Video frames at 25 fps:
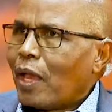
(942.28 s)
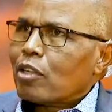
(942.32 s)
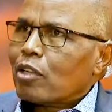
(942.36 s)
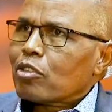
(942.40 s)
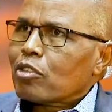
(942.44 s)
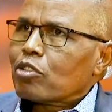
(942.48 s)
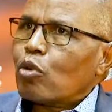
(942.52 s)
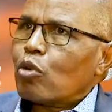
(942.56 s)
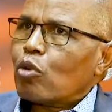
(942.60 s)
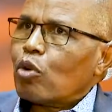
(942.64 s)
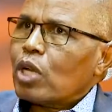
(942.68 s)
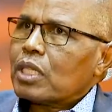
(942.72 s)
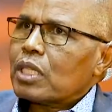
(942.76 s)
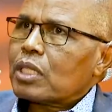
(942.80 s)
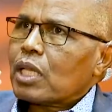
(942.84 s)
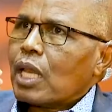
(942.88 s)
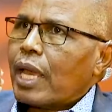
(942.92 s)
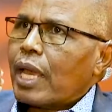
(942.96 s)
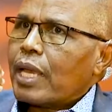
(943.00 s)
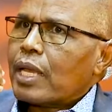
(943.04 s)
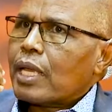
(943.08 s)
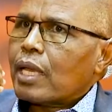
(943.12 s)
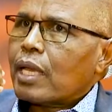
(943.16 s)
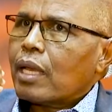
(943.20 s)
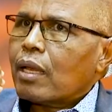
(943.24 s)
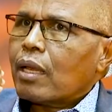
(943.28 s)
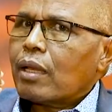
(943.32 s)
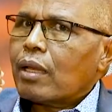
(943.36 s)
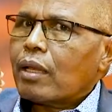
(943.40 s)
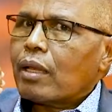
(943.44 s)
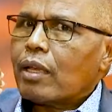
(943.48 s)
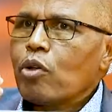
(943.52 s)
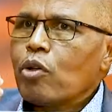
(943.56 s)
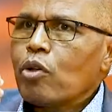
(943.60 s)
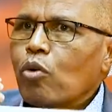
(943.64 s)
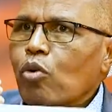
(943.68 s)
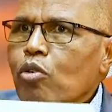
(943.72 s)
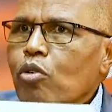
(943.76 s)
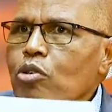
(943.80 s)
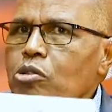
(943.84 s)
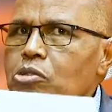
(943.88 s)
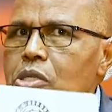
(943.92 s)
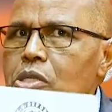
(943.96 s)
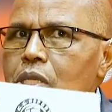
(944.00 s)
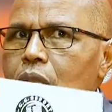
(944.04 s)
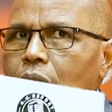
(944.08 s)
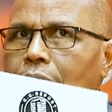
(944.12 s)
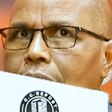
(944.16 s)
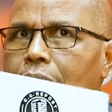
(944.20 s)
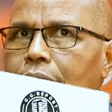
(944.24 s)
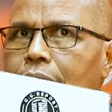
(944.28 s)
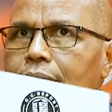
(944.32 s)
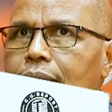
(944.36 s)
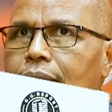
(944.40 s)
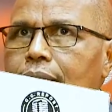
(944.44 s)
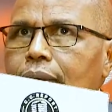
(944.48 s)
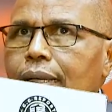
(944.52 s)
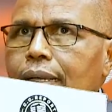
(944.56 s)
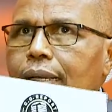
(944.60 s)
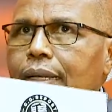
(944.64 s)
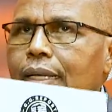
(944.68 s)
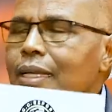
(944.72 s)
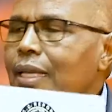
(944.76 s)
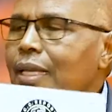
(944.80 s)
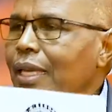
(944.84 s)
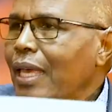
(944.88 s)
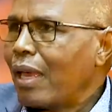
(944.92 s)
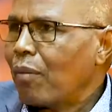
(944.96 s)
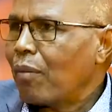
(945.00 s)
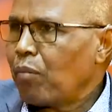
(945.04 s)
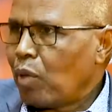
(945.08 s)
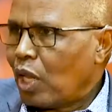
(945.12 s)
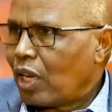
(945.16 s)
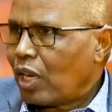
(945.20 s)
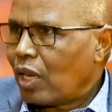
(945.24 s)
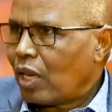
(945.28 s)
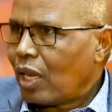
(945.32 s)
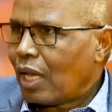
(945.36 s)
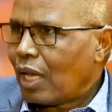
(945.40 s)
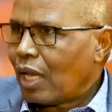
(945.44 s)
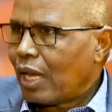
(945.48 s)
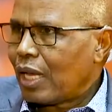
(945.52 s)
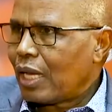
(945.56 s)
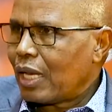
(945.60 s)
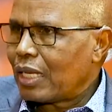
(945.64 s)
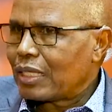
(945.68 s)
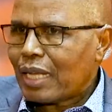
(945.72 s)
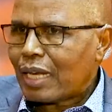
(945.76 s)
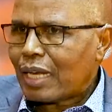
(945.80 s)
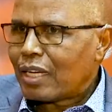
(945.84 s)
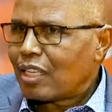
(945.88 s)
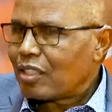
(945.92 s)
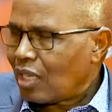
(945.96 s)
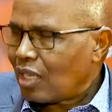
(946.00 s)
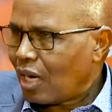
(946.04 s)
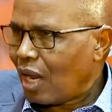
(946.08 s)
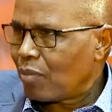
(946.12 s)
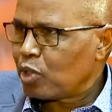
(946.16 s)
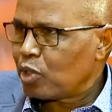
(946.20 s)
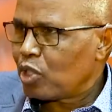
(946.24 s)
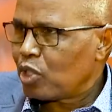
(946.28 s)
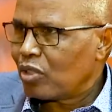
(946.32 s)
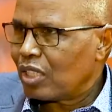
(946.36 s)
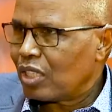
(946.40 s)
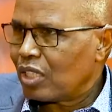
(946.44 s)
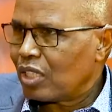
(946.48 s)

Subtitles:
So it's like he came in as an interruption.